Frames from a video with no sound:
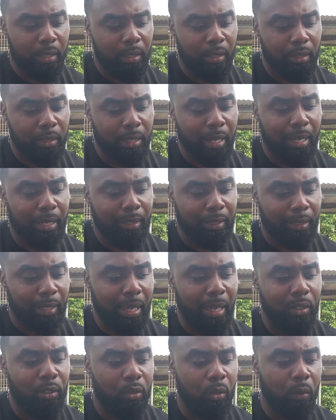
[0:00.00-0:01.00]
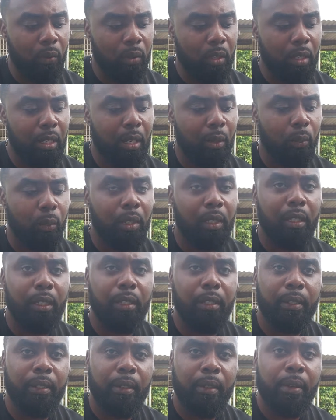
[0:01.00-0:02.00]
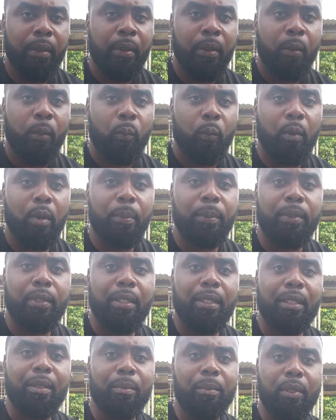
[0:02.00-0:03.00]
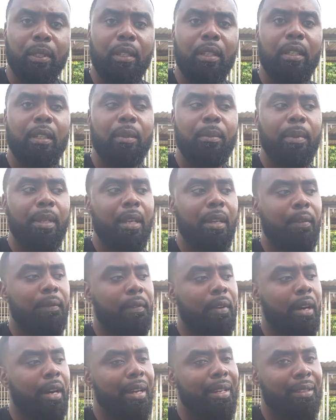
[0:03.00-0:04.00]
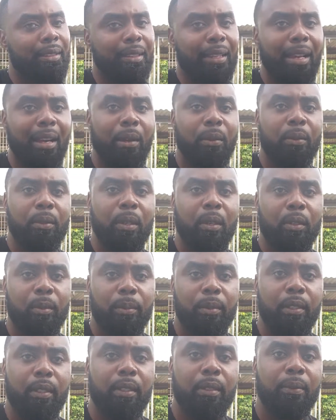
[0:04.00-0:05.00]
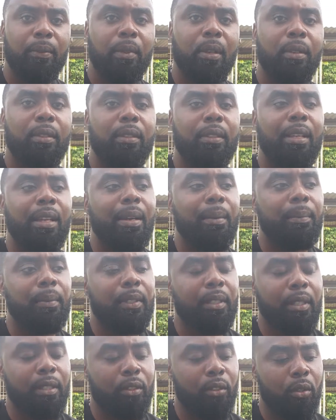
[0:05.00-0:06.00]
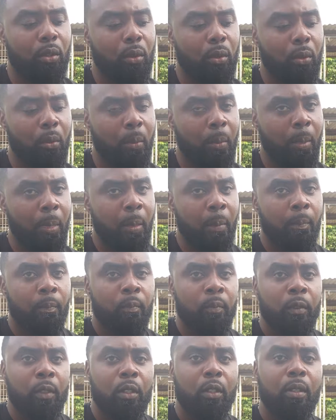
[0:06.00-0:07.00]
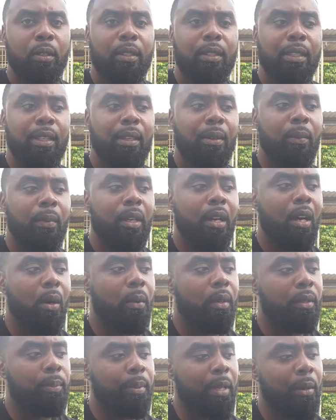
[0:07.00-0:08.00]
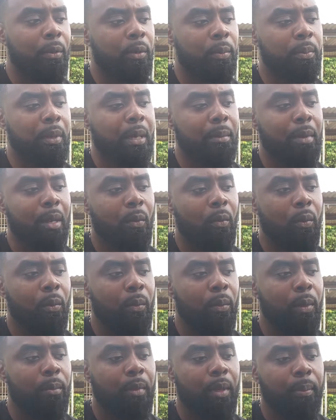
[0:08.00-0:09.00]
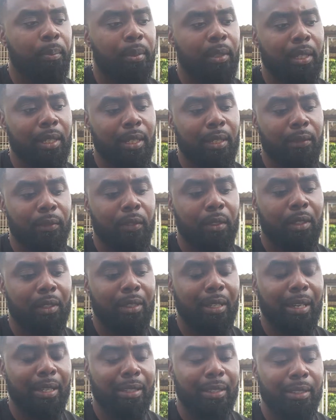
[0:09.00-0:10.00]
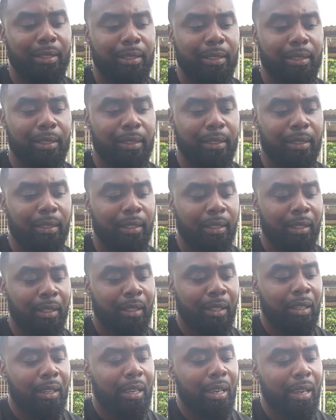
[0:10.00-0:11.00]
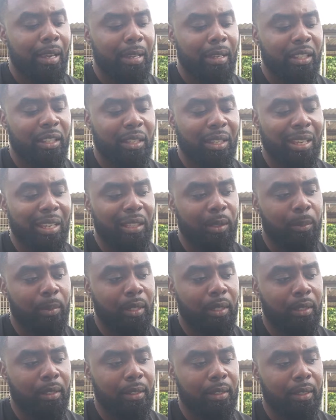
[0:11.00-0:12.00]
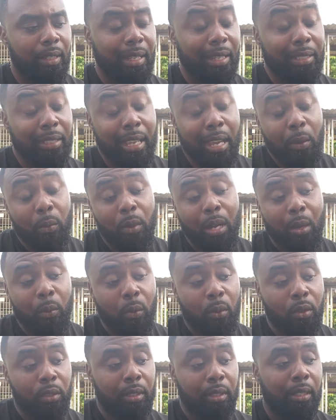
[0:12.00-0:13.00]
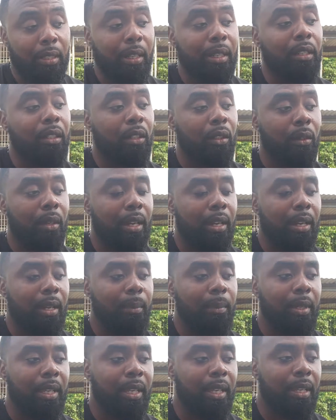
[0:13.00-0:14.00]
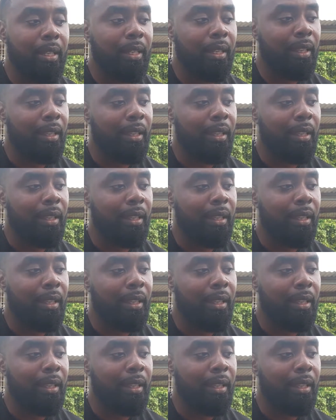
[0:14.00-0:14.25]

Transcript: lot of cats over there that really represent the blood, man, as far as Outcross blood and Ross Line blood. So, what I'm saying, we always pay respect, man. We've been plugging for a lot of years, and it's been, like I said, I want to say underground. I mean,